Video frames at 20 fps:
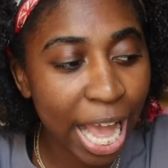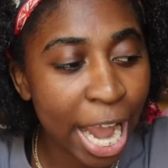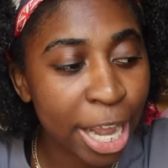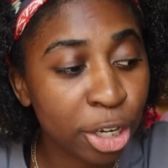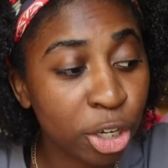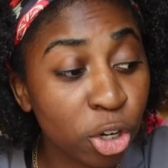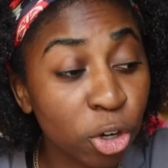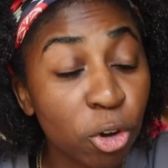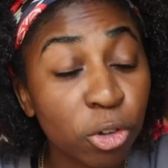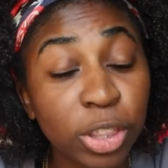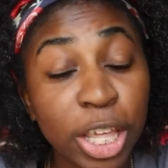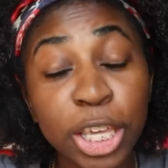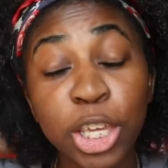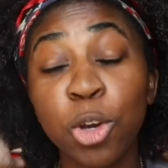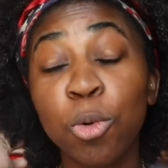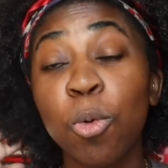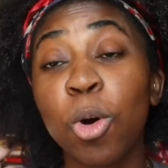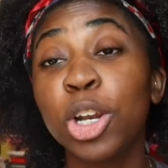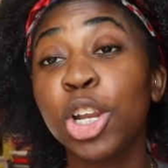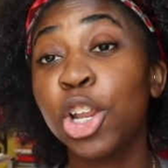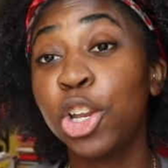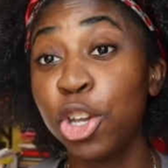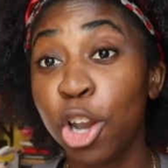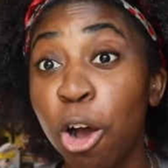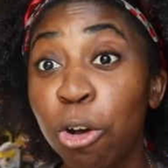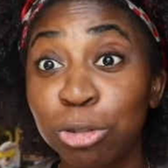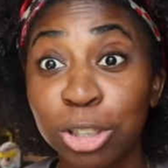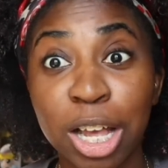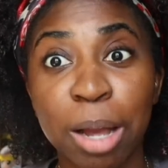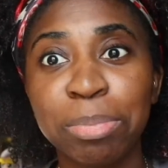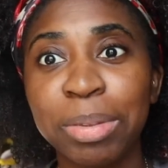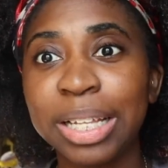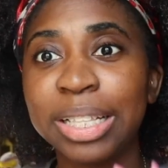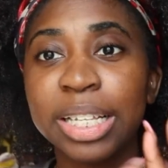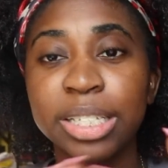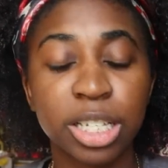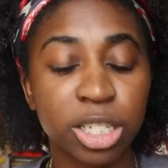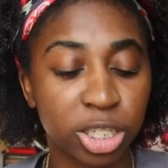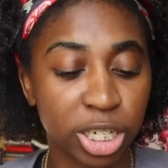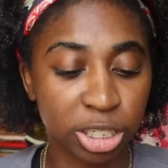I do think, you want to know something?
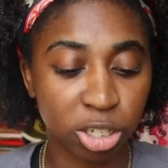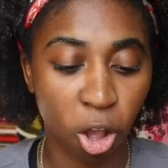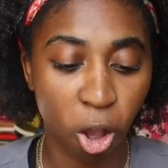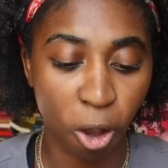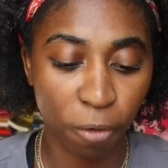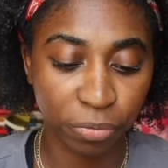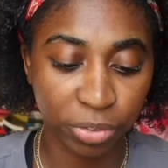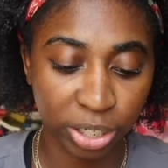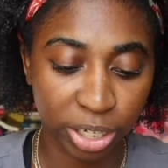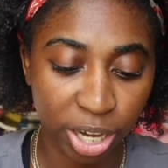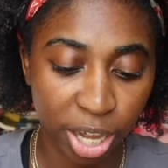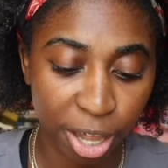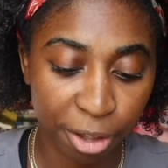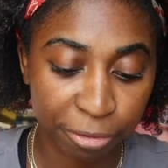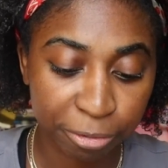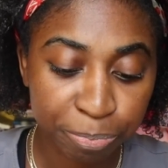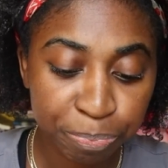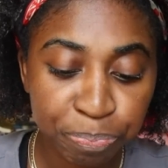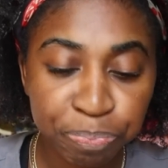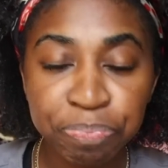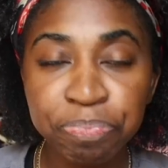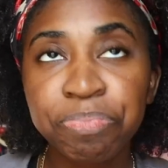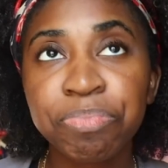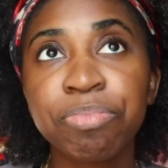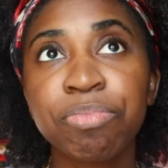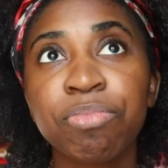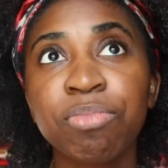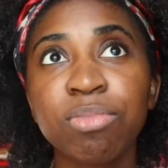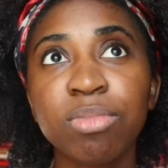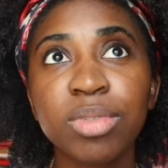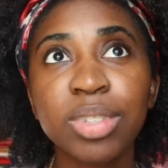This is just off the cuff.